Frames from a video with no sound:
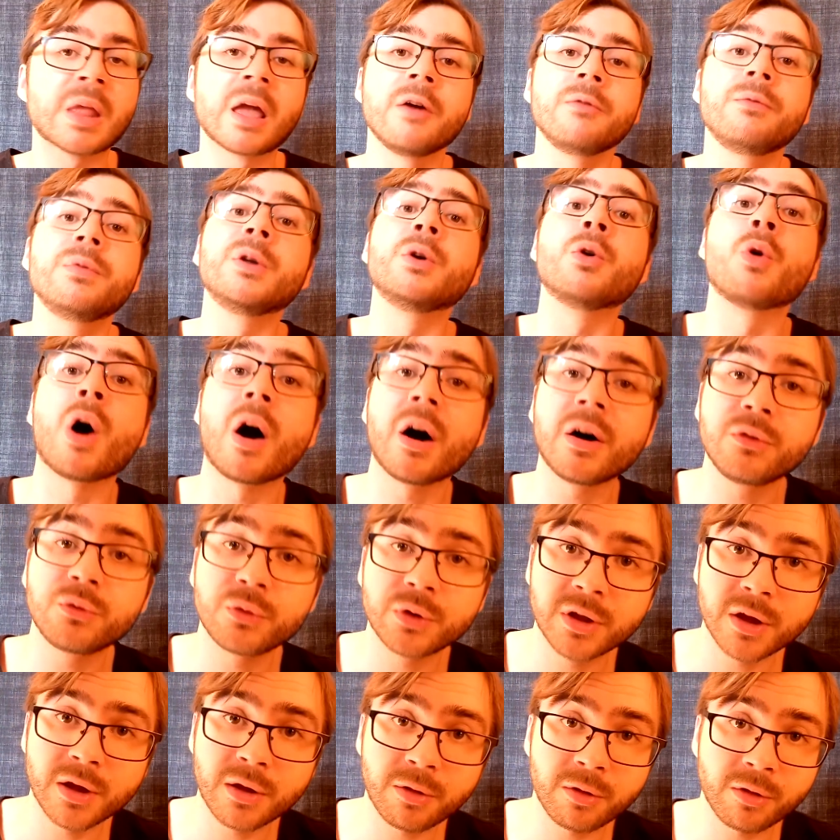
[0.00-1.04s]
few
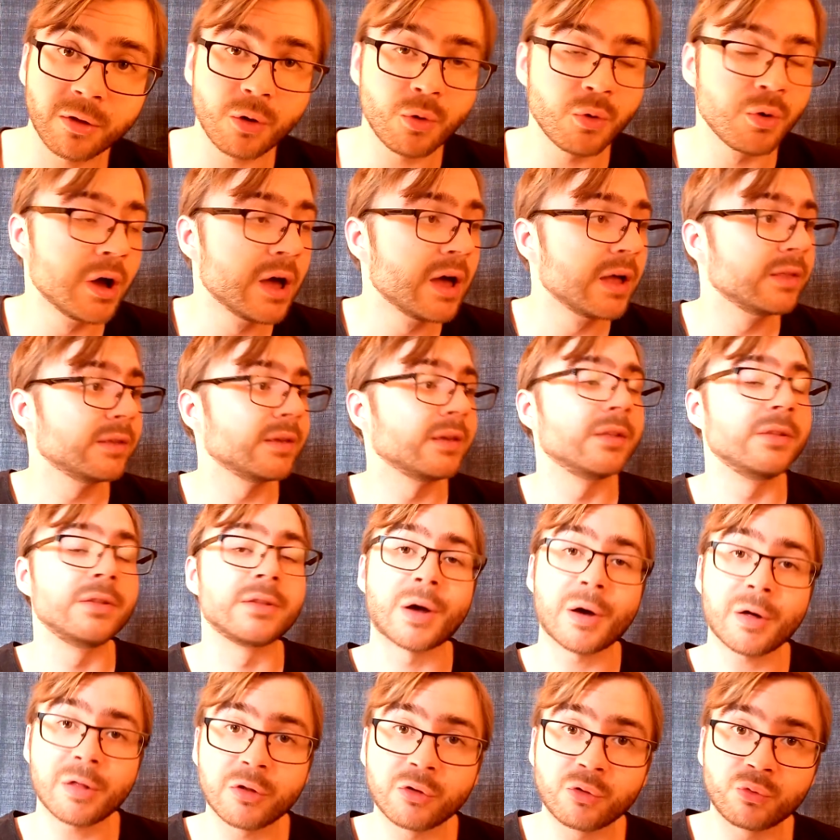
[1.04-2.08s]
hundred years ago, the
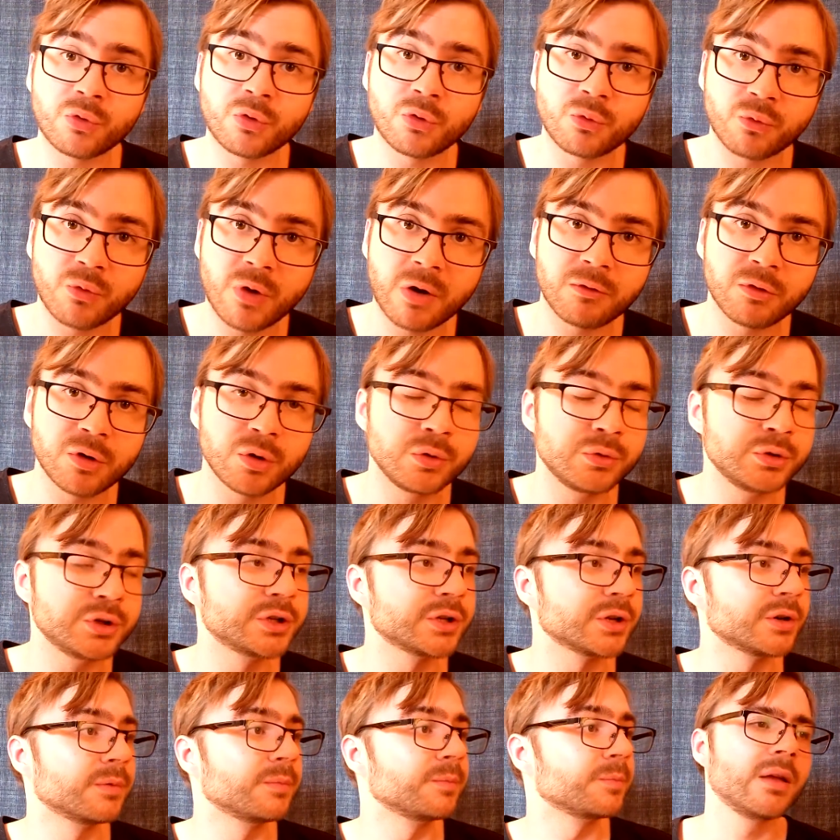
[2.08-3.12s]
Industrial Revolution,